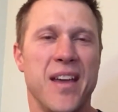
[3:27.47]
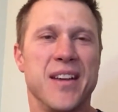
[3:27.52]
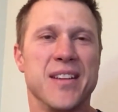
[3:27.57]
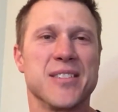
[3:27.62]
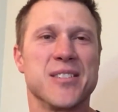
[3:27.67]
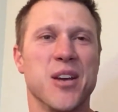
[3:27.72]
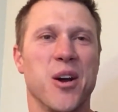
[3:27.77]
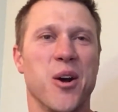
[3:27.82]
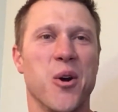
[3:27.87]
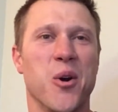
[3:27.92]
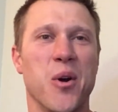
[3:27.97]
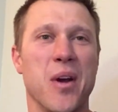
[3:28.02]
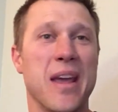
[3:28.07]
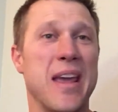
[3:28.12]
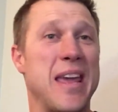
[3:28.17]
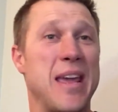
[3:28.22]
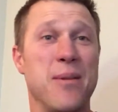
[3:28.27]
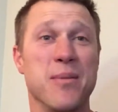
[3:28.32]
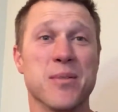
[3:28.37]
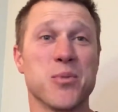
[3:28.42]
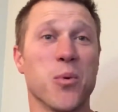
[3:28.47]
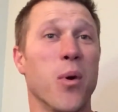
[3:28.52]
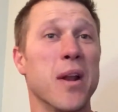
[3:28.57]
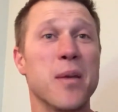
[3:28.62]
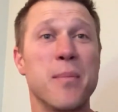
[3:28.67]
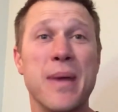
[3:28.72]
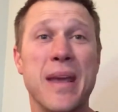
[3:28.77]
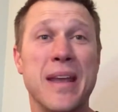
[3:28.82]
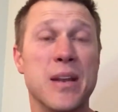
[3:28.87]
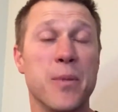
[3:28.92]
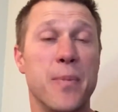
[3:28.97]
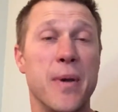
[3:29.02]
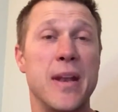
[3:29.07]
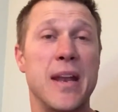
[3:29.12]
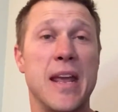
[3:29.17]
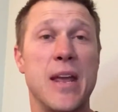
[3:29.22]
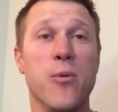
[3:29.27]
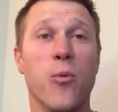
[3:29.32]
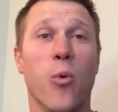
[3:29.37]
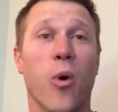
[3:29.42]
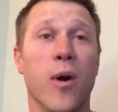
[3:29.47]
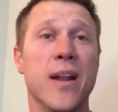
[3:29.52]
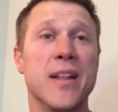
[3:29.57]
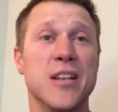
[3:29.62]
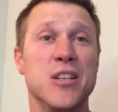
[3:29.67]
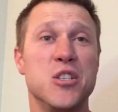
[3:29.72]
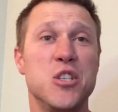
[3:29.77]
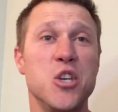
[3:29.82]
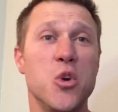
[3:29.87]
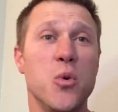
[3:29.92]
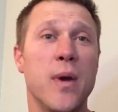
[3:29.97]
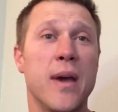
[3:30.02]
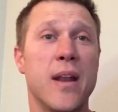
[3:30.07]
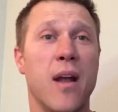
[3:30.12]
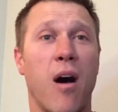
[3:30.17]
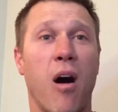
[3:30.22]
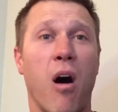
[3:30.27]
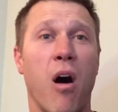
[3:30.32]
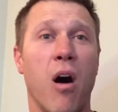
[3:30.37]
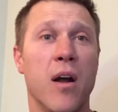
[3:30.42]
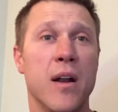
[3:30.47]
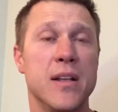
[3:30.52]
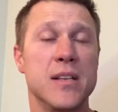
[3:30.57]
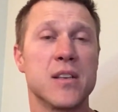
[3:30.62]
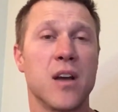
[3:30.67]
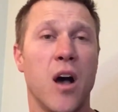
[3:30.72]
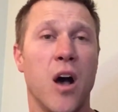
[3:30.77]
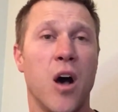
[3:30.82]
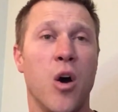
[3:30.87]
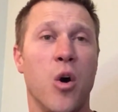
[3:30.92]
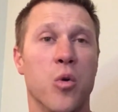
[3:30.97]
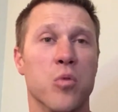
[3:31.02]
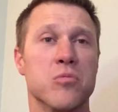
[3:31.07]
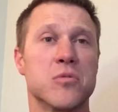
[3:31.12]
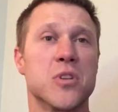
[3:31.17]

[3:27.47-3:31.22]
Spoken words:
So he was wanting to be independent. He wanted to do it on his own.